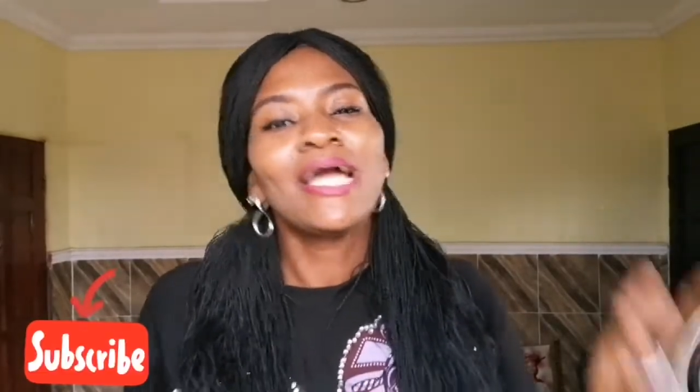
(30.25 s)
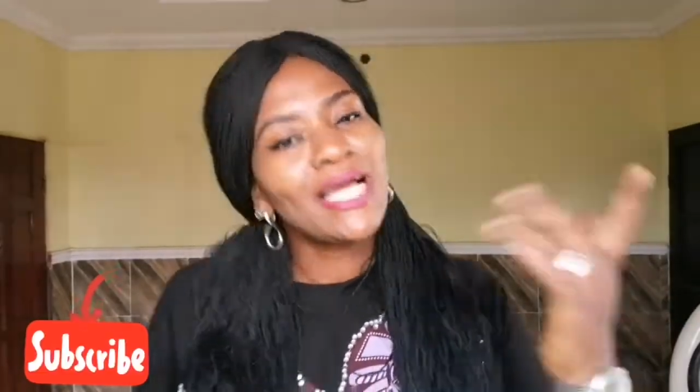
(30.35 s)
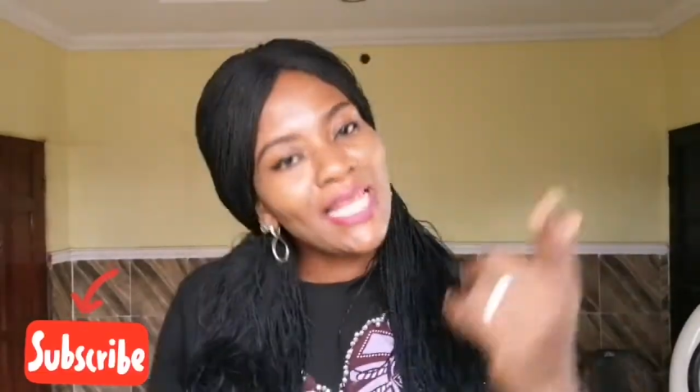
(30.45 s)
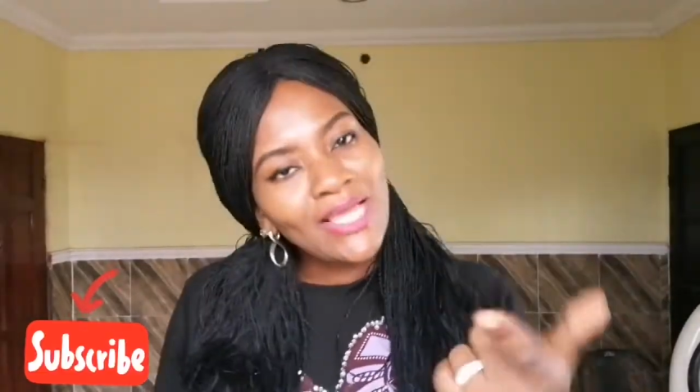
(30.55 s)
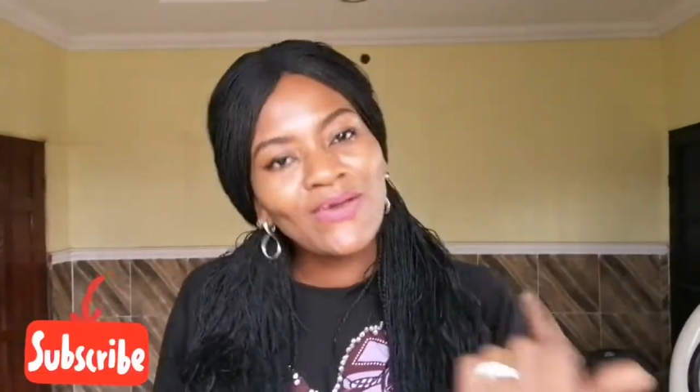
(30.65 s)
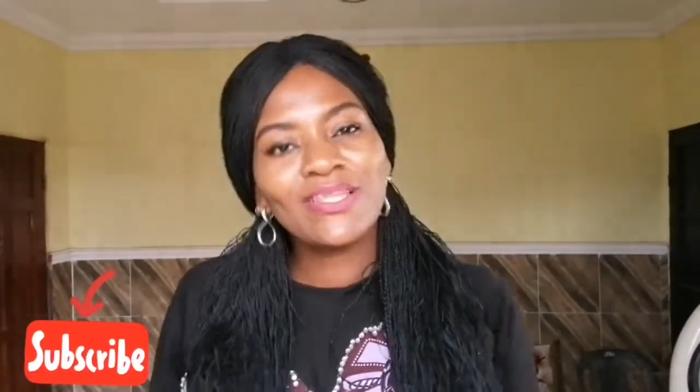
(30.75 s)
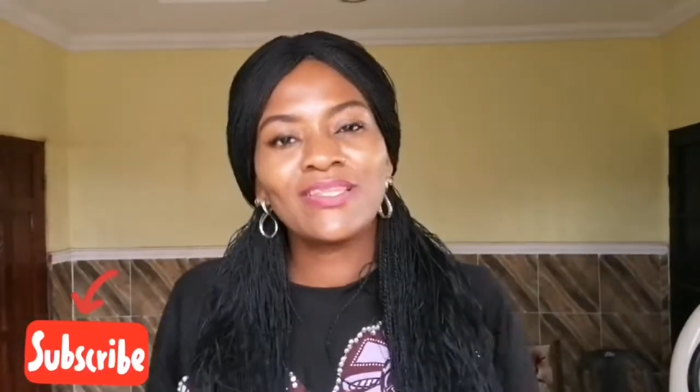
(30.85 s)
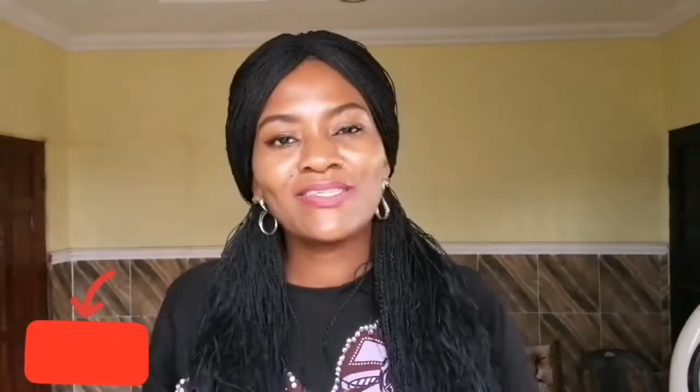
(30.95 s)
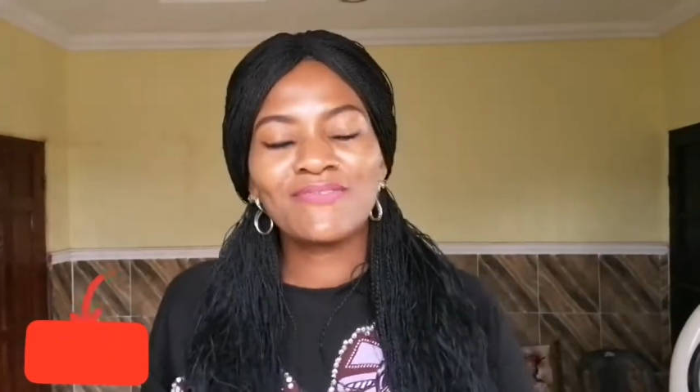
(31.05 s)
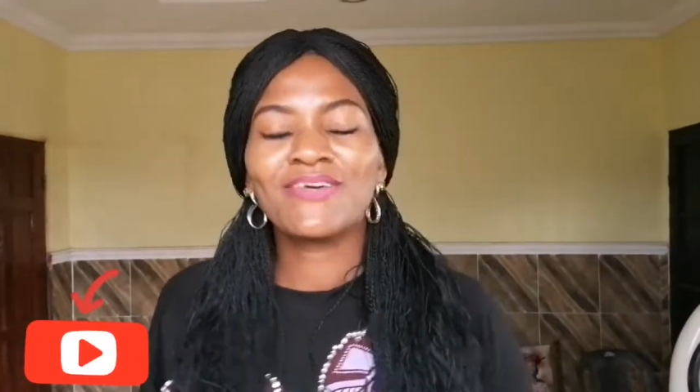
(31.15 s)
Click on the
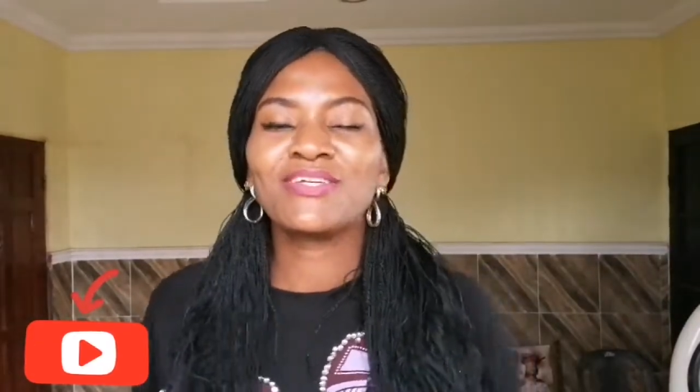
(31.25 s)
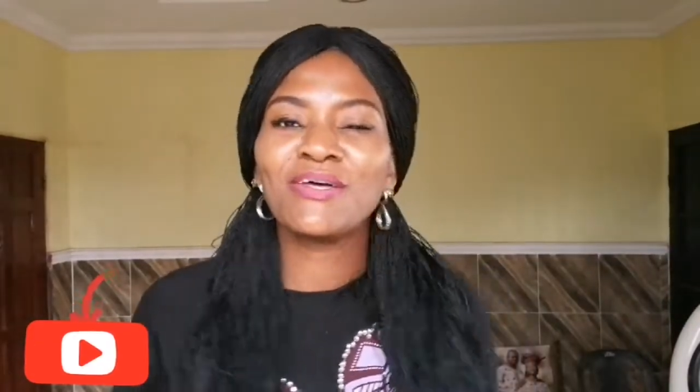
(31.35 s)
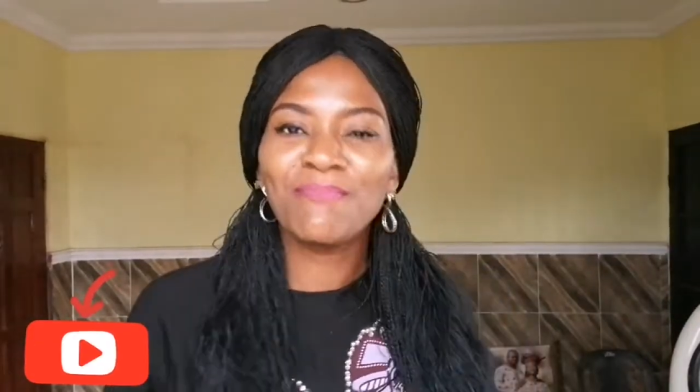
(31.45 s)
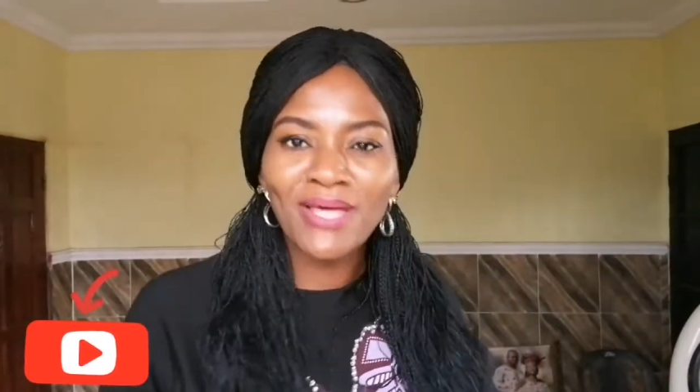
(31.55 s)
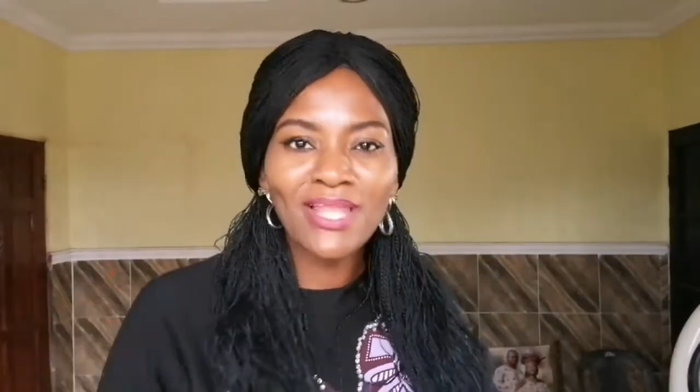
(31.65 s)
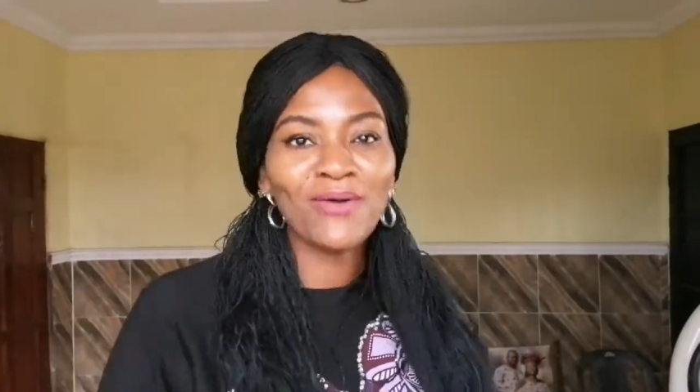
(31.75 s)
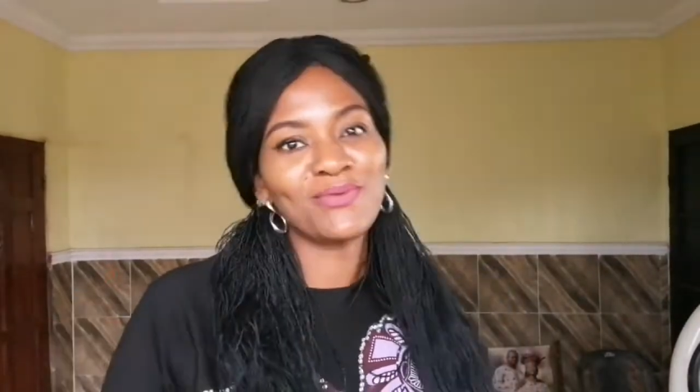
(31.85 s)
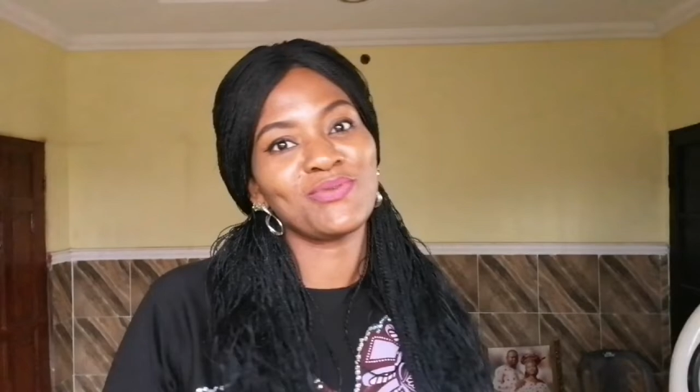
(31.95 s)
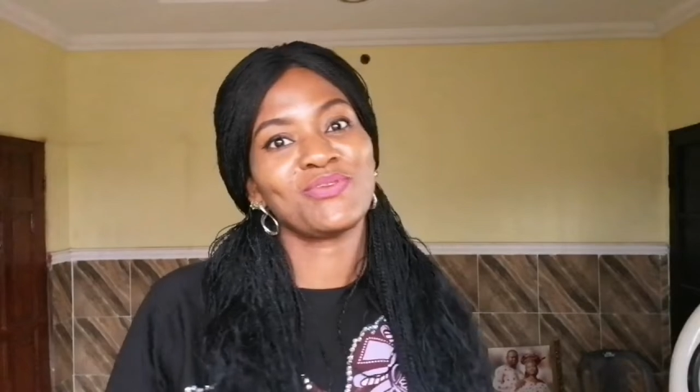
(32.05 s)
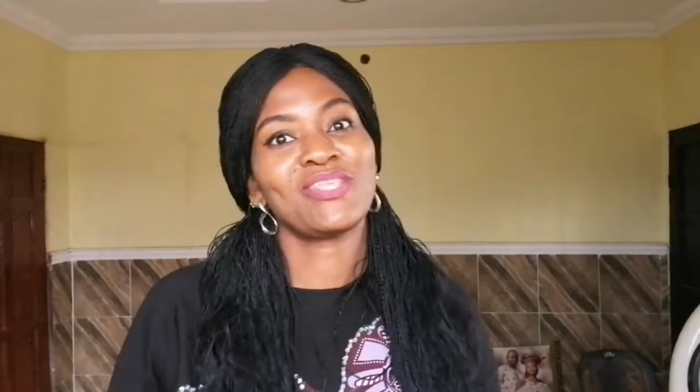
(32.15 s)
notification bell
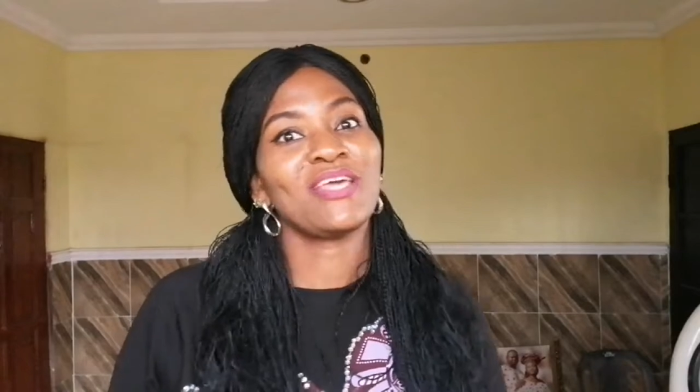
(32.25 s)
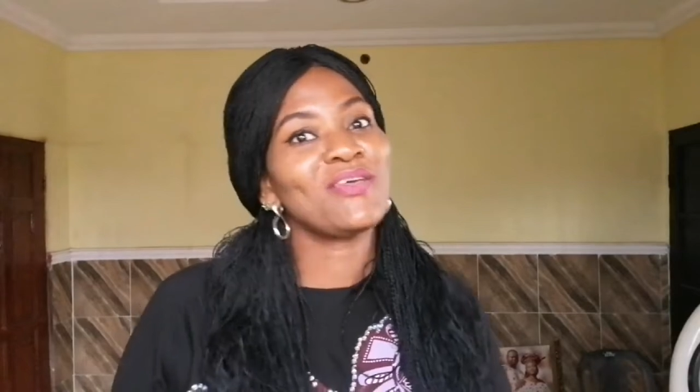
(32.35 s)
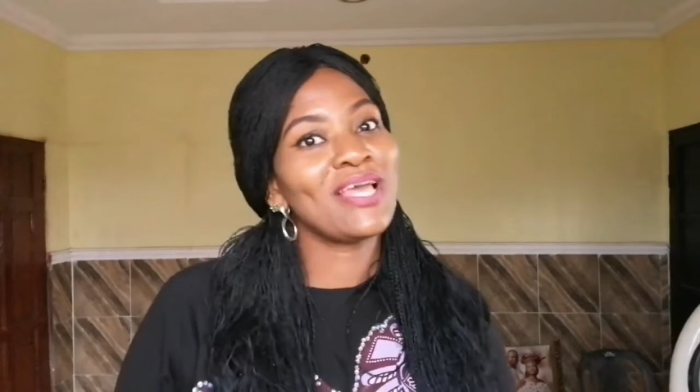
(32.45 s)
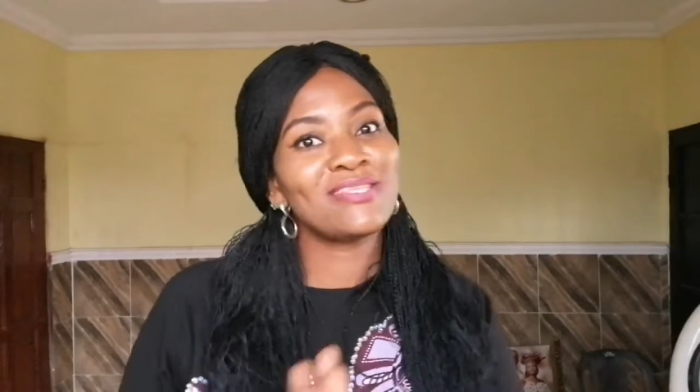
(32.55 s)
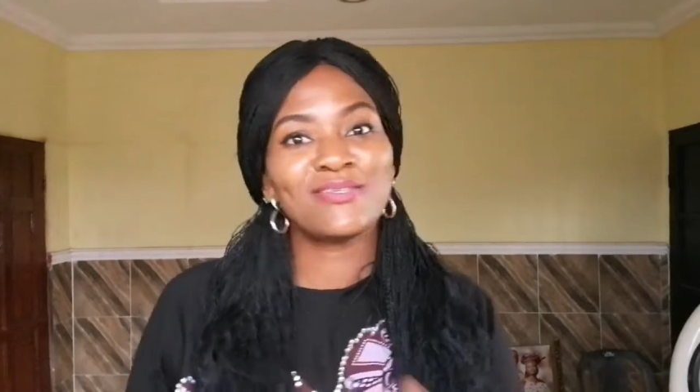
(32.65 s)
also so that you get